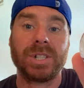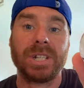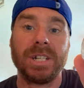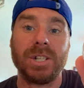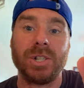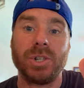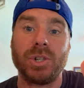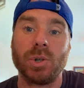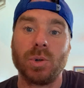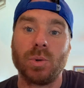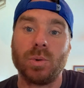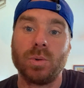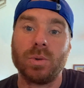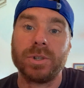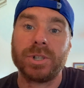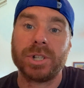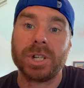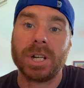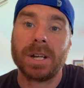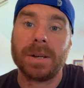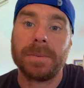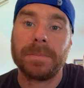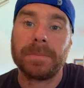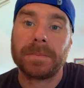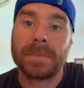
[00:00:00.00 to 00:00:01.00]
in
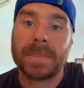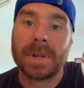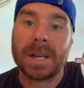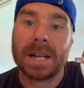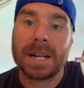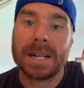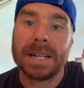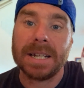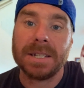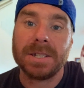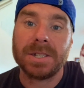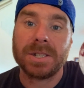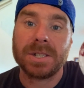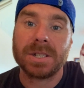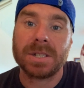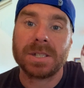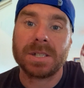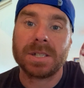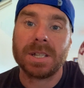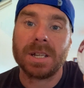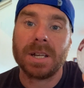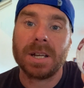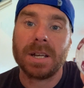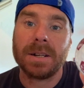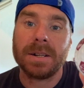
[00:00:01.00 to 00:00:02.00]
Georgia. And it's
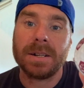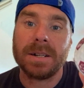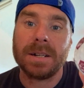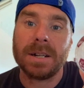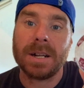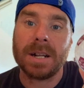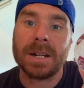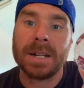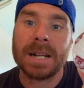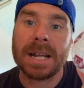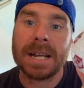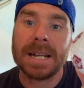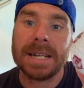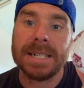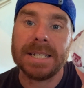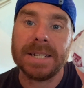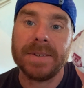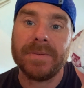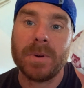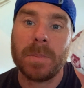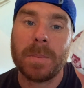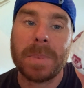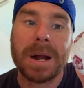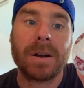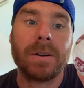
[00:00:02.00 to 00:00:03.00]
just a
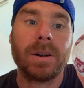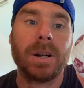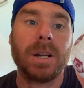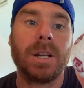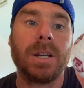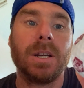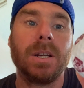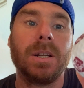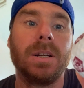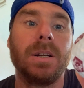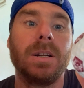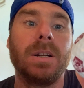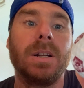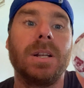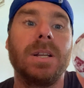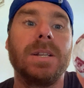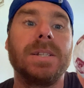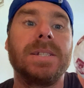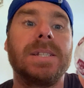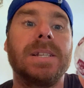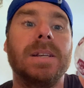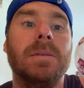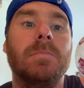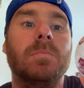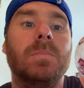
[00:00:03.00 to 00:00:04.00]
Native American
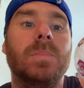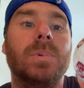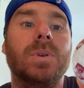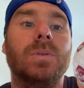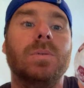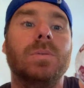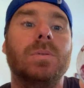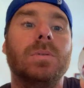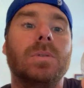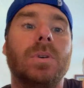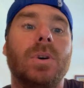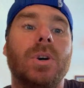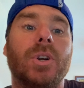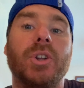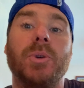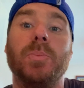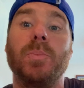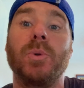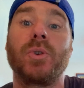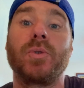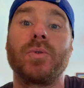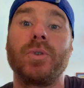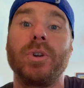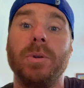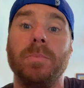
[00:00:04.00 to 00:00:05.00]
symbol on a
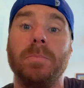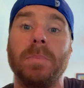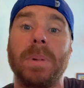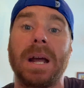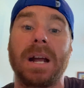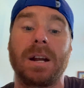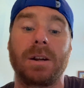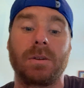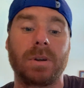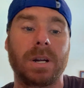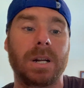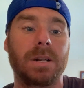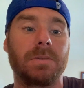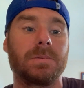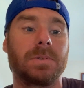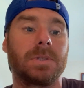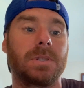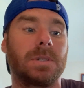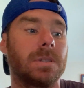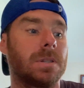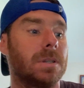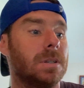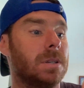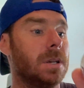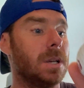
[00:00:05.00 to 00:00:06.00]
maroon background.
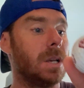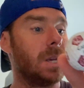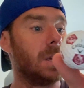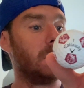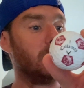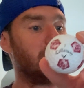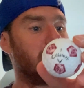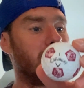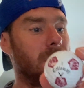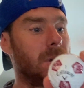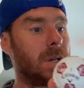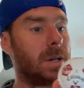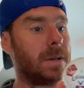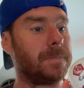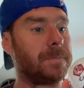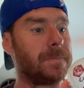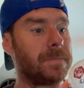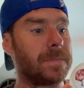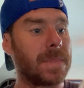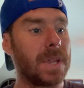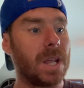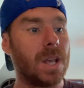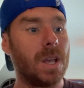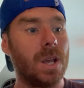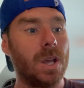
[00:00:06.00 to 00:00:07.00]
But
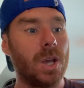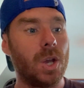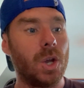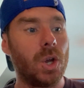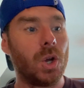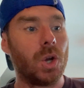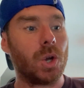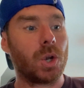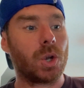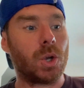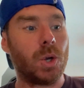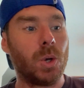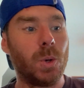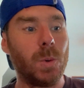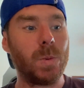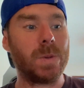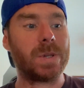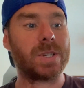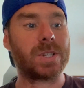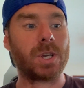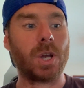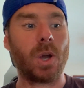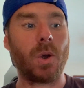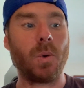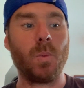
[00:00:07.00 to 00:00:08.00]

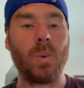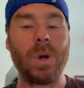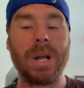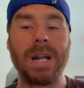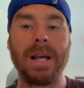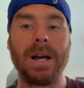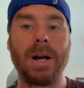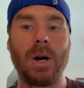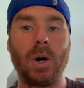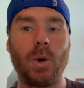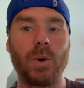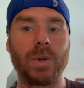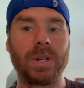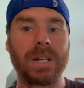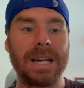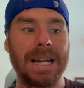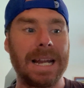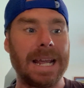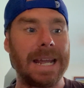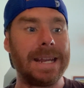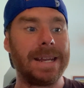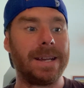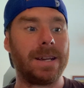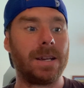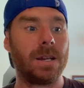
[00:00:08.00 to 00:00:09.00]
Cuscowilla on
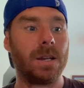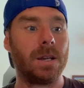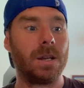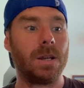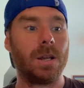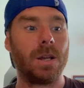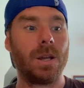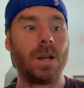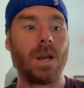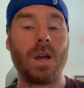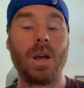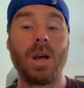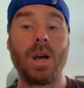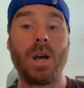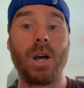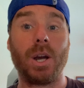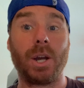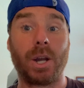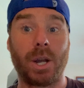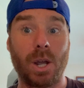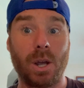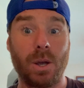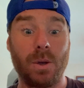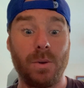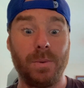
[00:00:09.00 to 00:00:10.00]
Lake
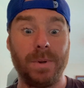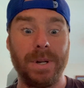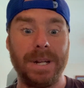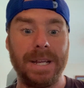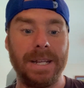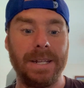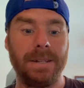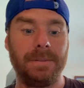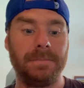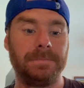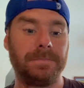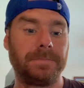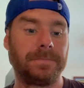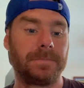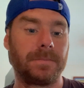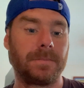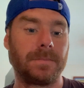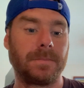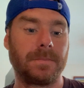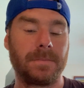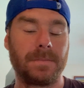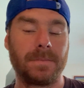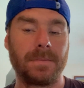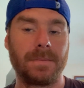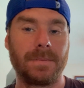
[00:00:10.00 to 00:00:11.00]
Oconee.
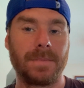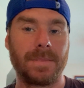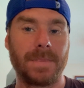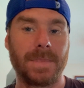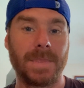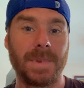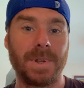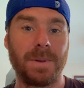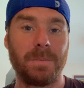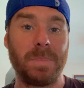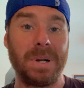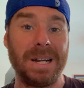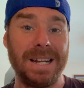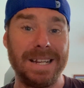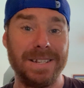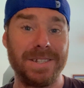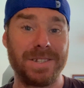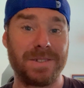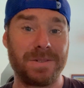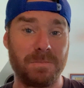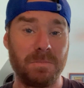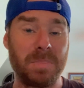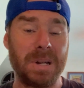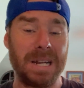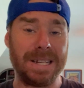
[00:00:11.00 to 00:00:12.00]

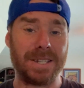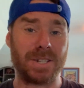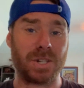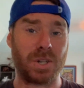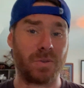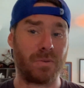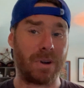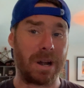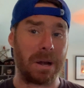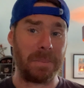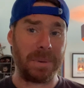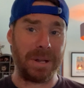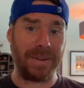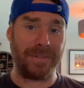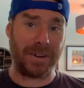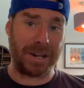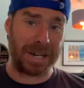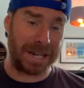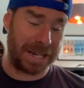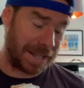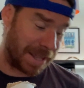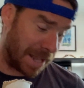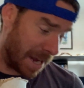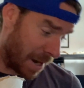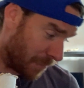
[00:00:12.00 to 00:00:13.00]
Please correct me if I
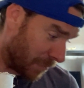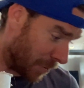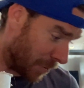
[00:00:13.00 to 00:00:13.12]
get that